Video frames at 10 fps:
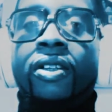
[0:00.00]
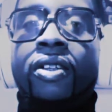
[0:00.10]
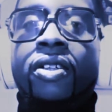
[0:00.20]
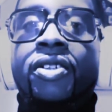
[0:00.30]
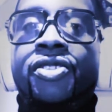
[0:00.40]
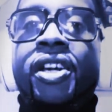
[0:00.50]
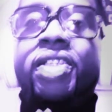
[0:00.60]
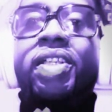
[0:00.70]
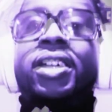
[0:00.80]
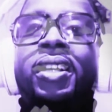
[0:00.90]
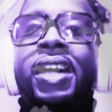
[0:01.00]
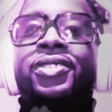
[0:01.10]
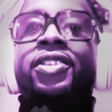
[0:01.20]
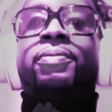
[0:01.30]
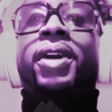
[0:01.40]
Cindy has
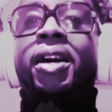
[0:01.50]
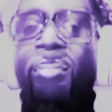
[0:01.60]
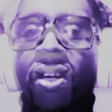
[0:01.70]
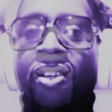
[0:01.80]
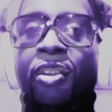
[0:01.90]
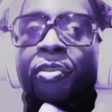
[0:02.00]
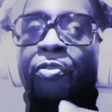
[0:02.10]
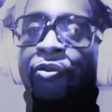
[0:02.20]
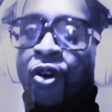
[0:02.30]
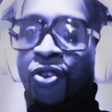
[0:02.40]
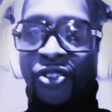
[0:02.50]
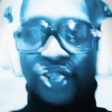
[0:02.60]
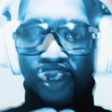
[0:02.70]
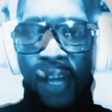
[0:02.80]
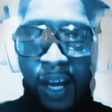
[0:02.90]
another baby, but Rona's still
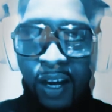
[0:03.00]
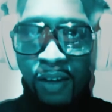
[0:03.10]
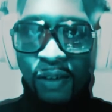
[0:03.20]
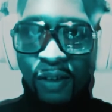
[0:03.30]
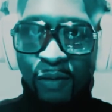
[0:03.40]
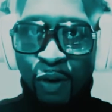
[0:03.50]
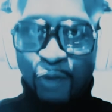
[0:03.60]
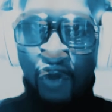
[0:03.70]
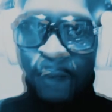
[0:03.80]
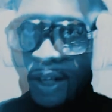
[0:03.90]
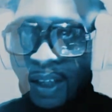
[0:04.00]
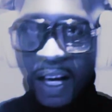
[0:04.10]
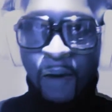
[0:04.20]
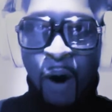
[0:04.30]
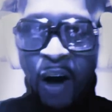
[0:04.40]
there, performing, and
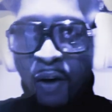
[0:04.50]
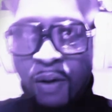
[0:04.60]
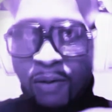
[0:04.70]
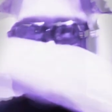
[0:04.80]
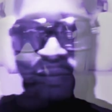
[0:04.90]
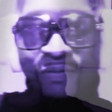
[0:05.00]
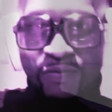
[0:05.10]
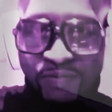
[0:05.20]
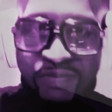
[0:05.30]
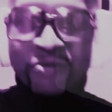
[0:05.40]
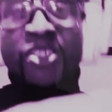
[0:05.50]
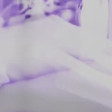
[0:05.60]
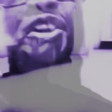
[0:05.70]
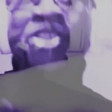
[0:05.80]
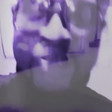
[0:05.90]
while
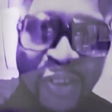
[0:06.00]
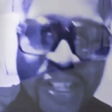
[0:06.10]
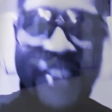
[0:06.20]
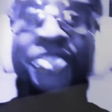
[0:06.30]
the rotation is